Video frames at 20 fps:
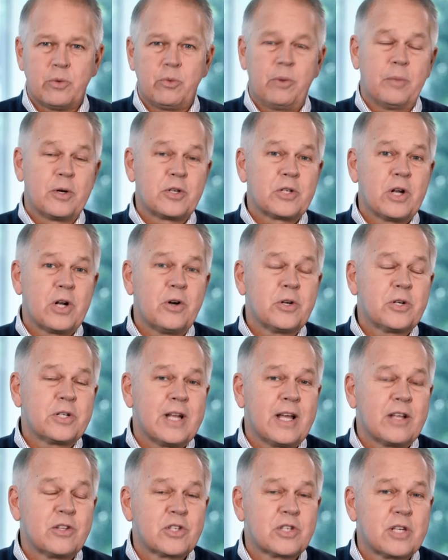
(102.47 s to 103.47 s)
we must
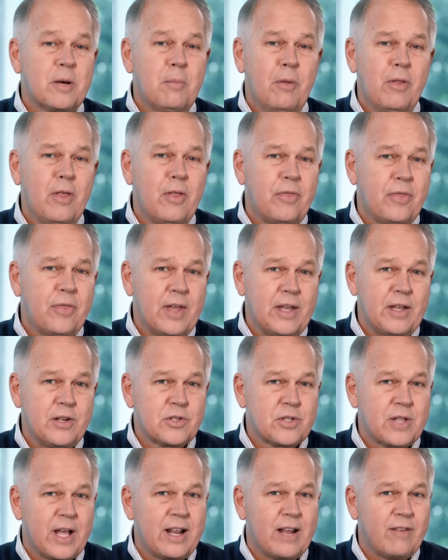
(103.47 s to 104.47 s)
understand some of the
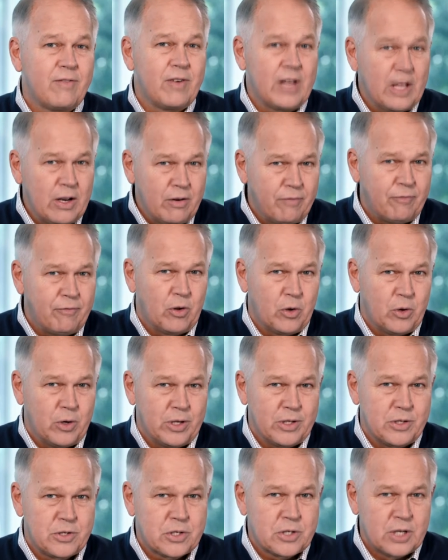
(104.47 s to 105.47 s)
things that have
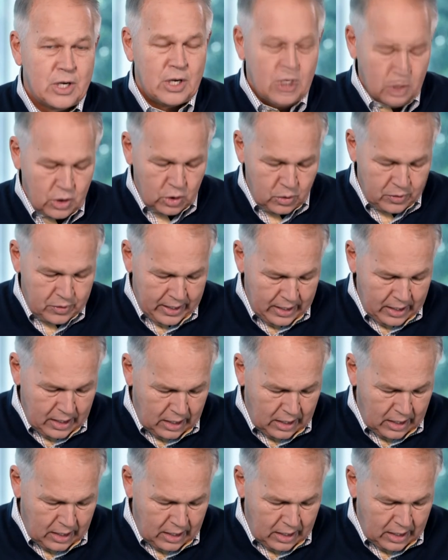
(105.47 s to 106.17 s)
influenced who they